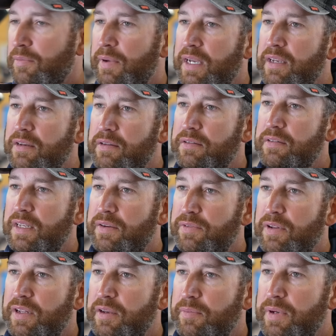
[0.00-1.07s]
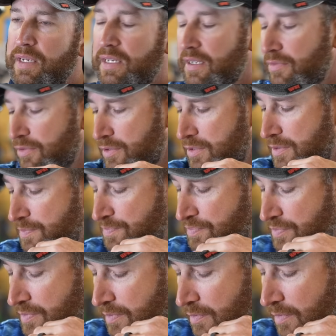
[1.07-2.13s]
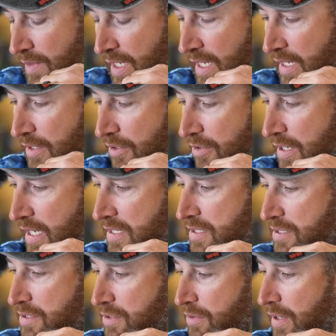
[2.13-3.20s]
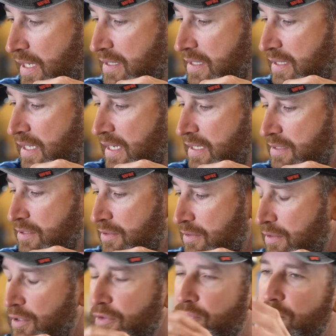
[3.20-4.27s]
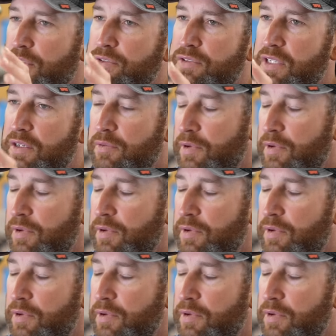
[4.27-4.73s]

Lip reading: to make definitely a big difference in your catches throughout the day. So look for those little